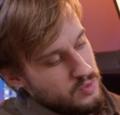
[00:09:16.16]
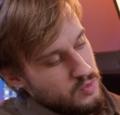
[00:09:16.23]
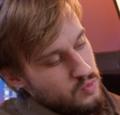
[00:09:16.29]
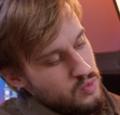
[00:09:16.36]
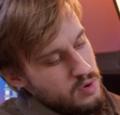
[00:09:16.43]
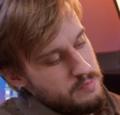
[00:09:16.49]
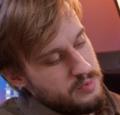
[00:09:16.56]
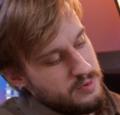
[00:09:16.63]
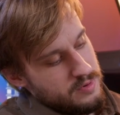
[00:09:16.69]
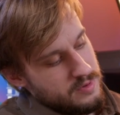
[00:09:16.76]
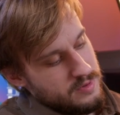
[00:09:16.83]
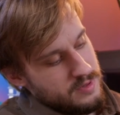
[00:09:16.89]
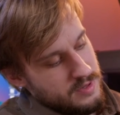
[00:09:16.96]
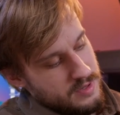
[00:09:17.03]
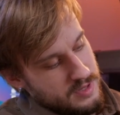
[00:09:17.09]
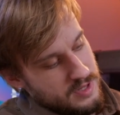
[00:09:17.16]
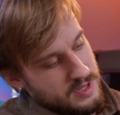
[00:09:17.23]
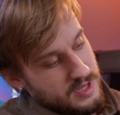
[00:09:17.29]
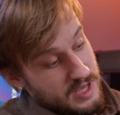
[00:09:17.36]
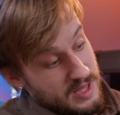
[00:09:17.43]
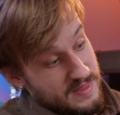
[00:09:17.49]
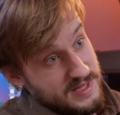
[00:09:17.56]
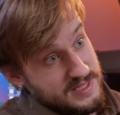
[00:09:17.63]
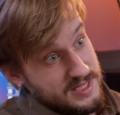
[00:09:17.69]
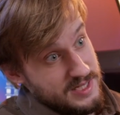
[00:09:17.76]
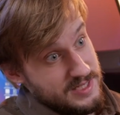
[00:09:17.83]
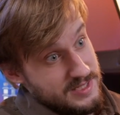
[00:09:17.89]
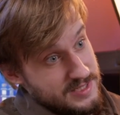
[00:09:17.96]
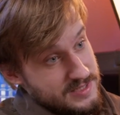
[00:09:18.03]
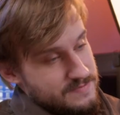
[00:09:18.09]
whoop, and that's
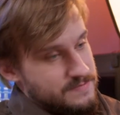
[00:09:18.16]
it.